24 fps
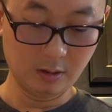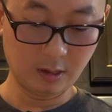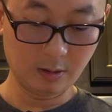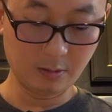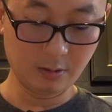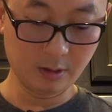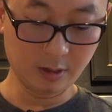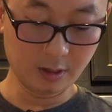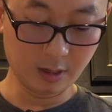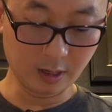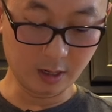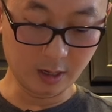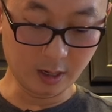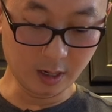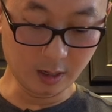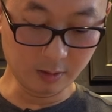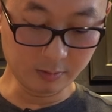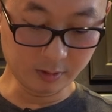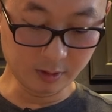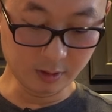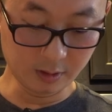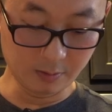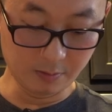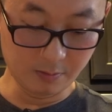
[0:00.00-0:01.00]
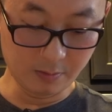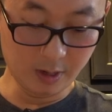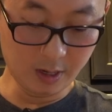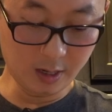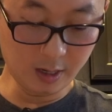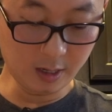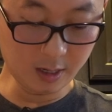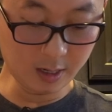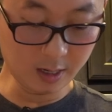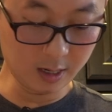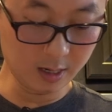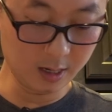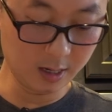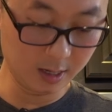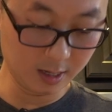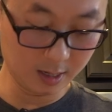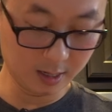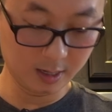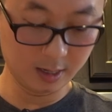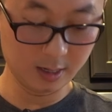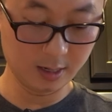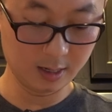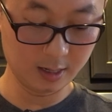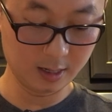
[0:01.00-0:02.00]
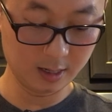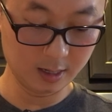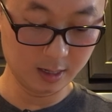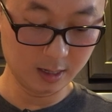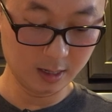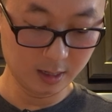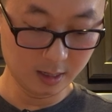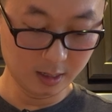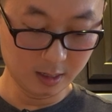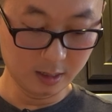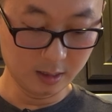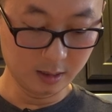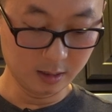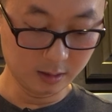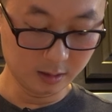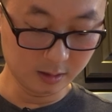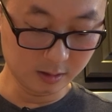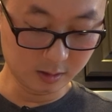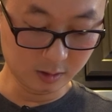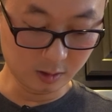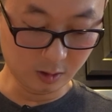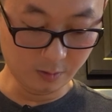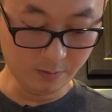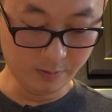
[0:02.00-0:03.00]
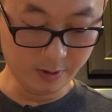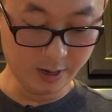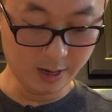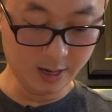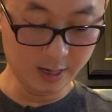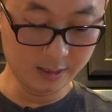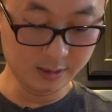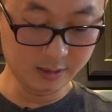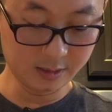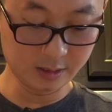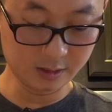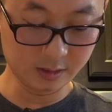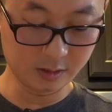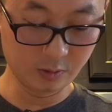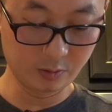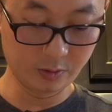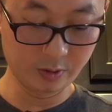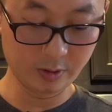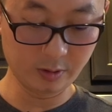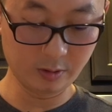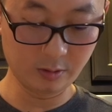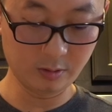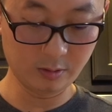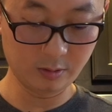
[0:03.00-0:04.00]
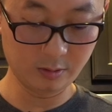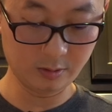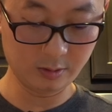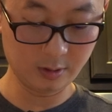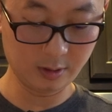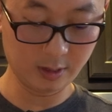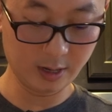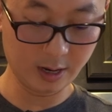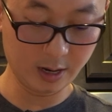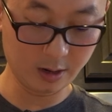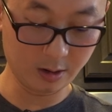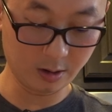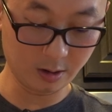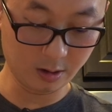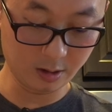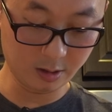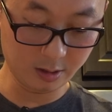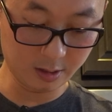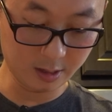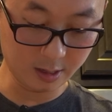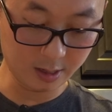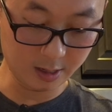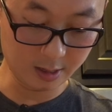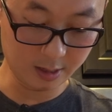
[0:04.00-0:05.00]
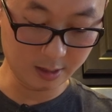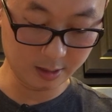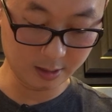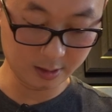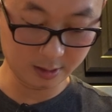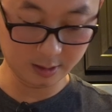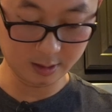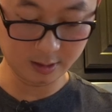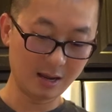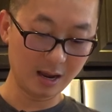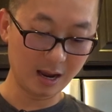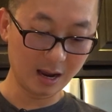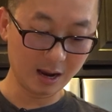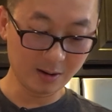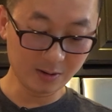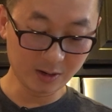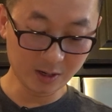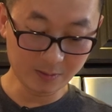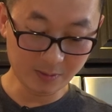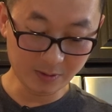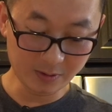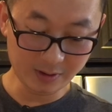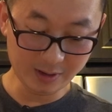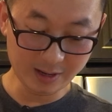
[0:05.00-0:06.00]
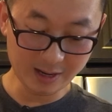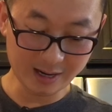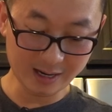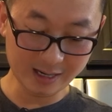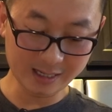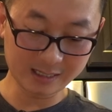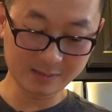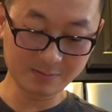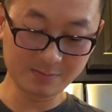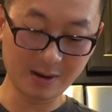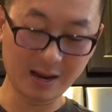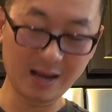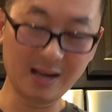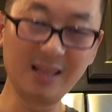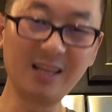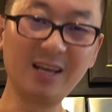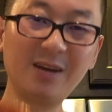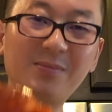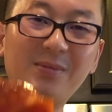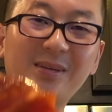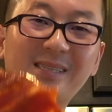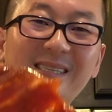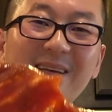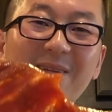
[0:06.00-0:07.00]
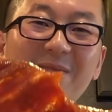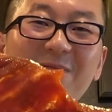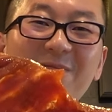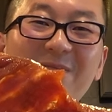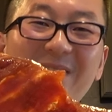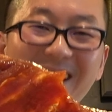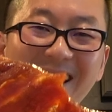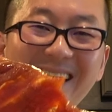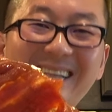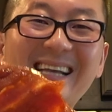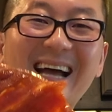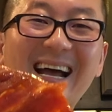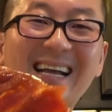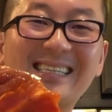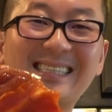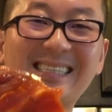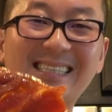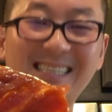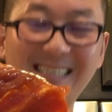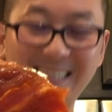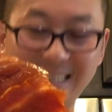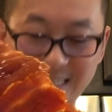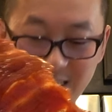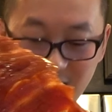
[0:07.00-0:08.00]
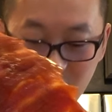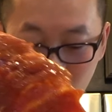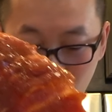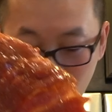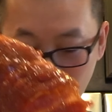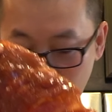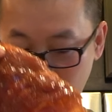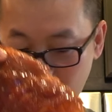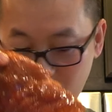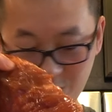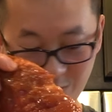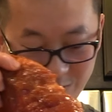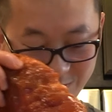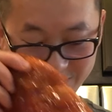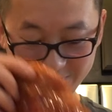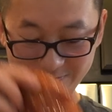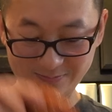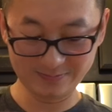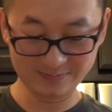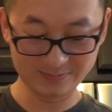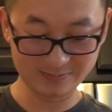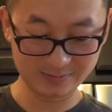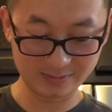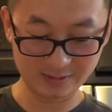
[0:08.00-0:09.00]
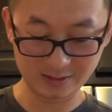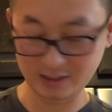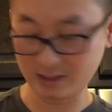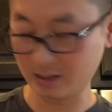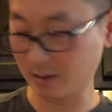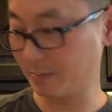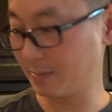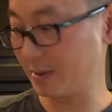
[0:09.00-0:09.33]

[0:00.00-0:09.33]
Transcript: I'm gonna cut up the meat. So it'll be easier to grill later on. I don't know about you guys, but I love me some fajitas. The